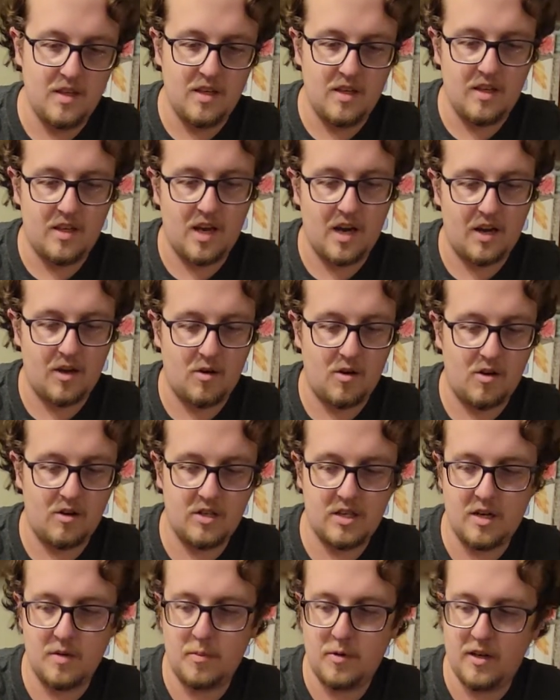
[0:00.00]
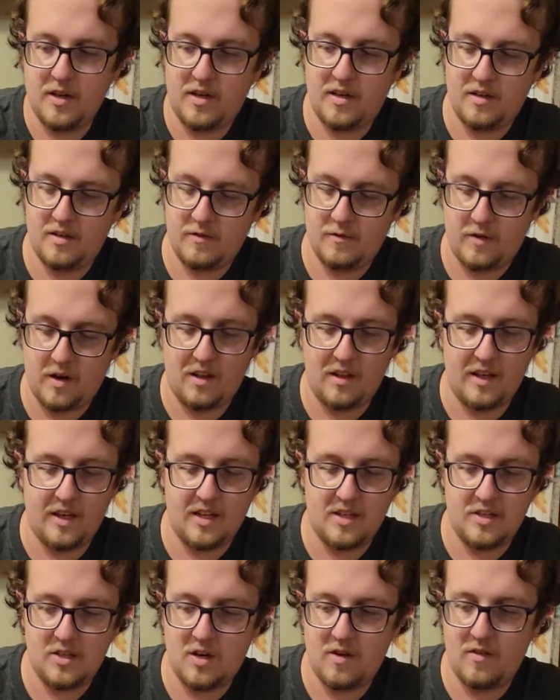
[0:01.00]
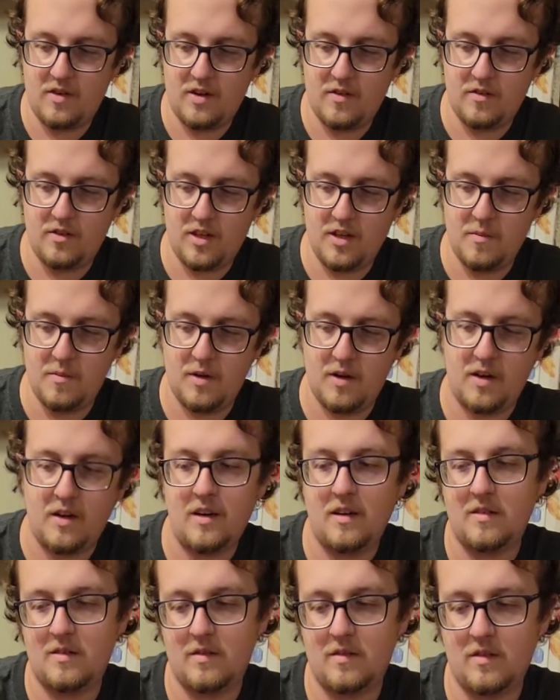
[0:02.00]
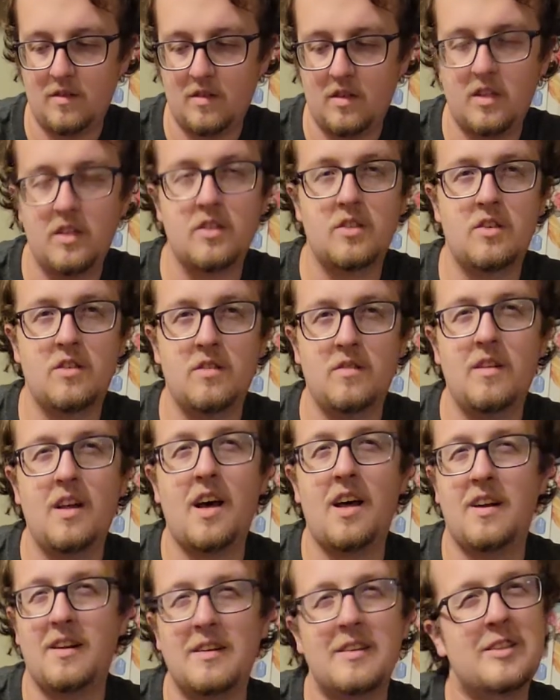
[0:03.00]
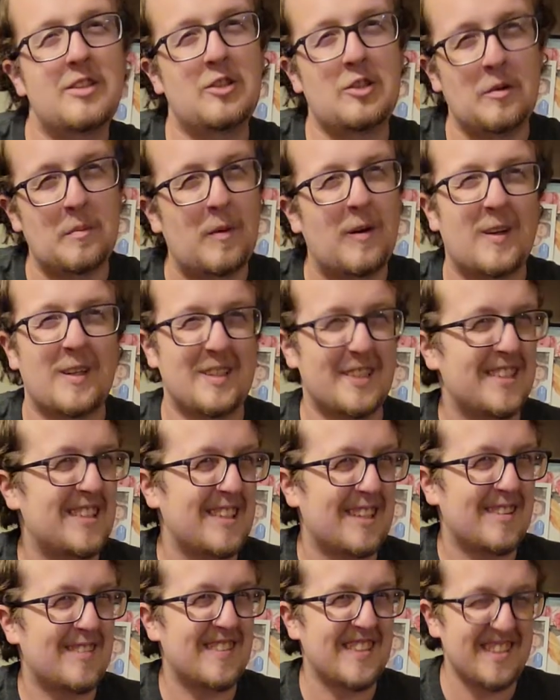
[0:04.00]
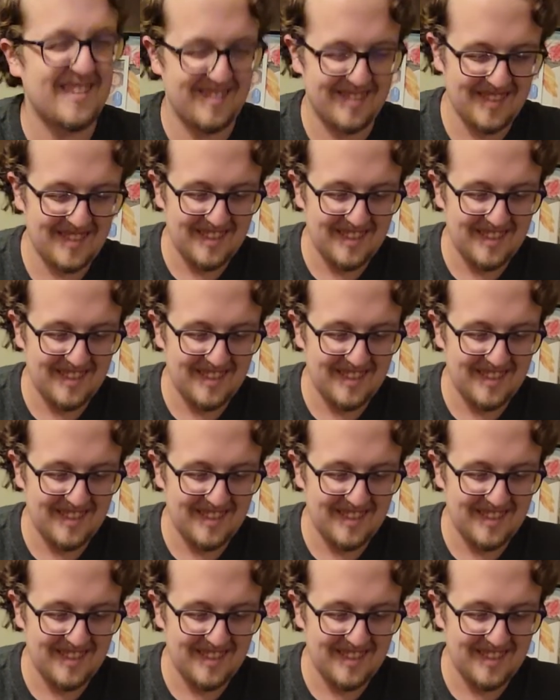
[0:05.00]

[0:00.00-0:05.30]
Yeah, you always got to play fairly conservatively, but not super conservative.